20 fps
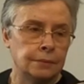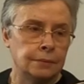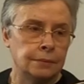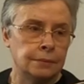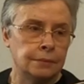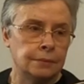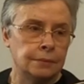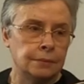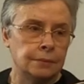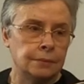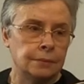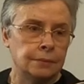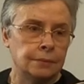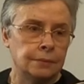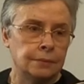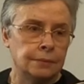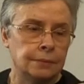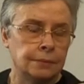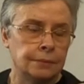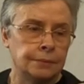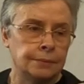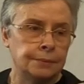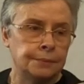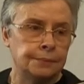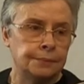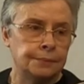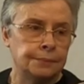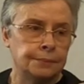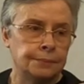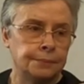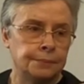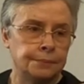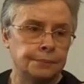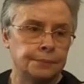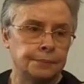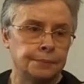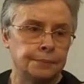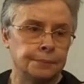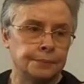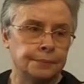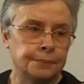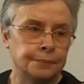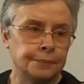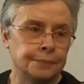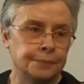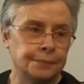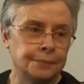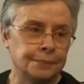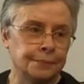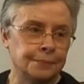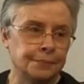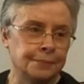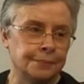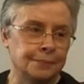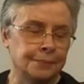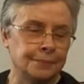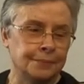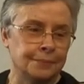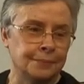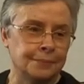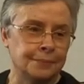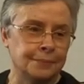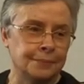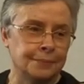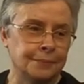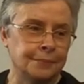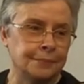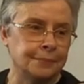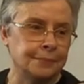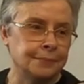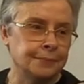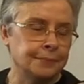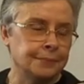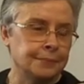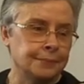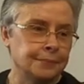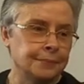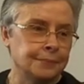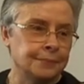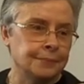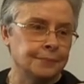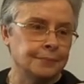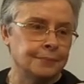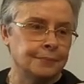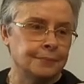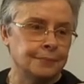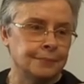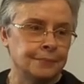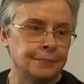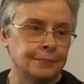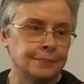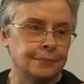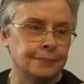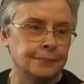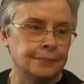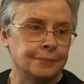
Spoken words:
(silent)